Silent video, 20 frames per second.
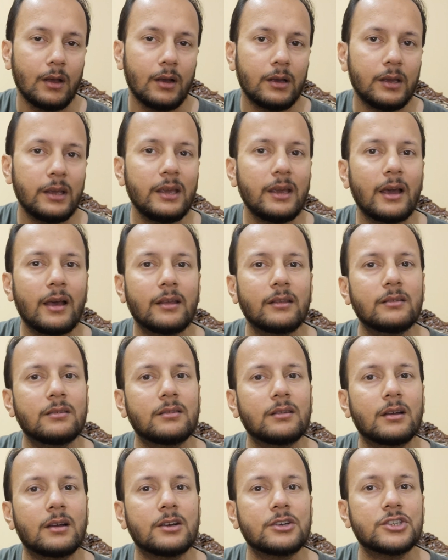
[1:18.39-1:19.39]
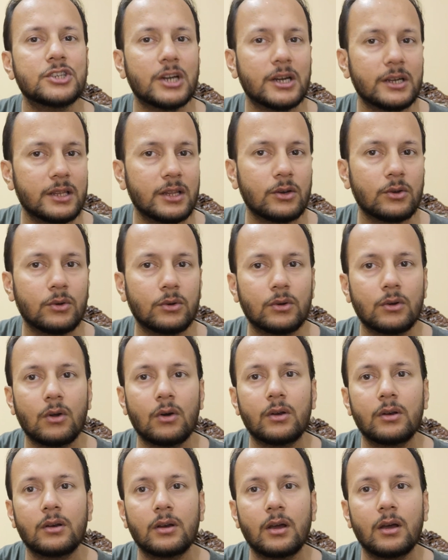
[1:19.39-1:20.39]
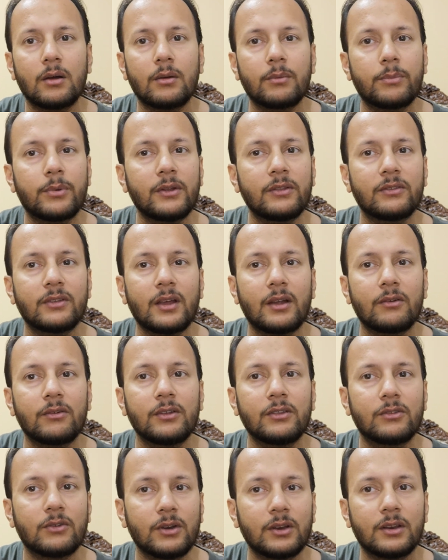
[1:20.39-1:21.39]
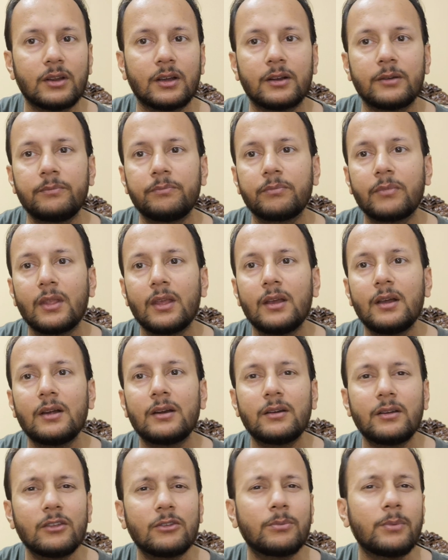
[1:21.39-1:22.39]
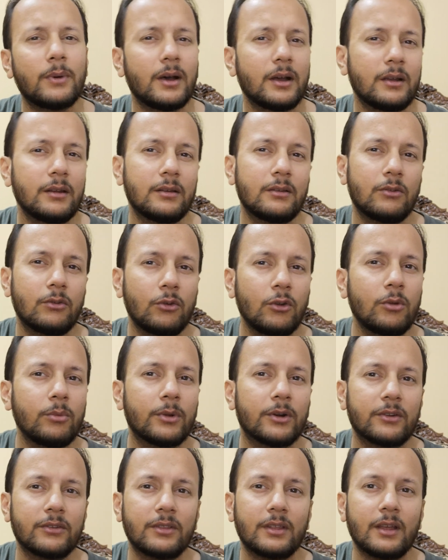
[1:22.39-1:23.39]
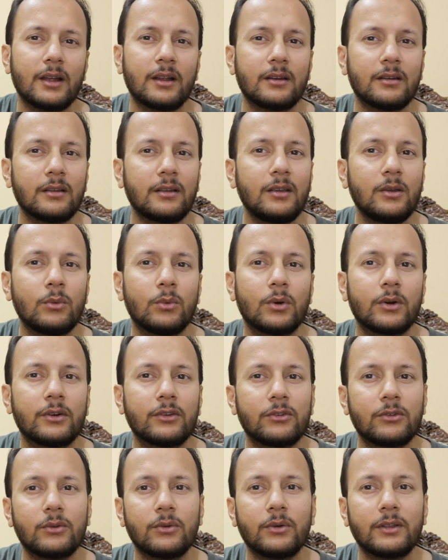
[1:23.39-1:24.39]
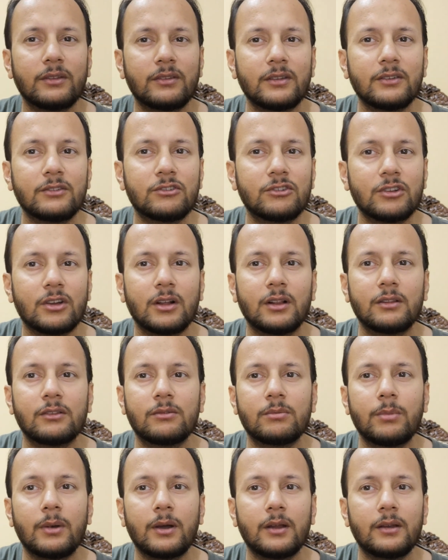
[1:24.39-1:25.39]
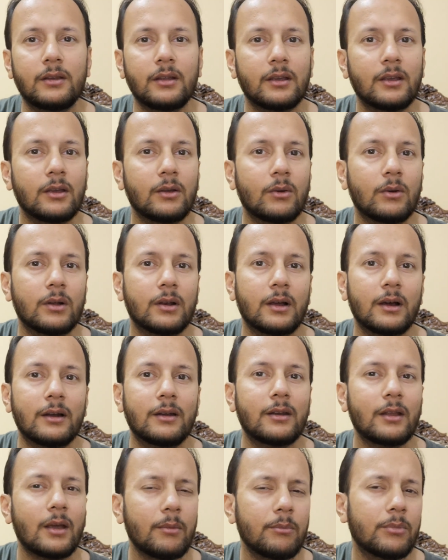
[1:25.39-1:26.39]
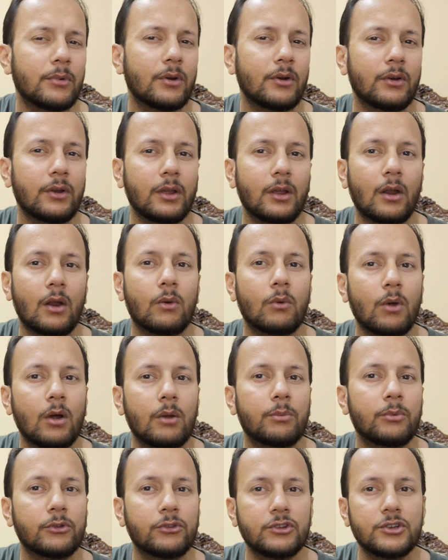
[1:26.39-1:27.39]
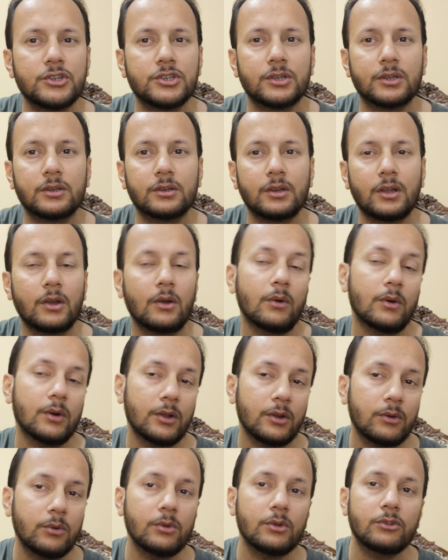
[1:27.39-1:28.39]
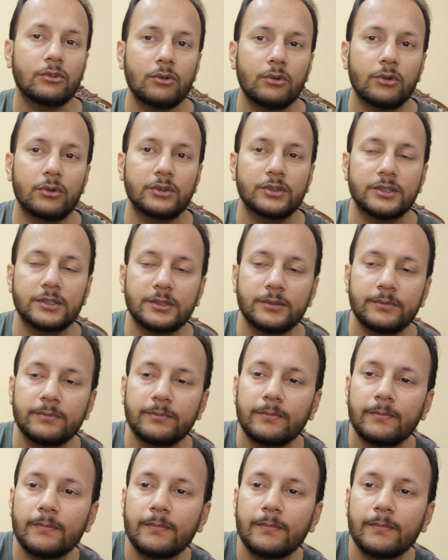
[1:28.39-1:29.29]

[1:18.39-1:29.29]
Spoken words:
He has shut the door on Prince Harry's return, despite rumors that he wants to assist Charles by taking on a temporary royal position, according to a source.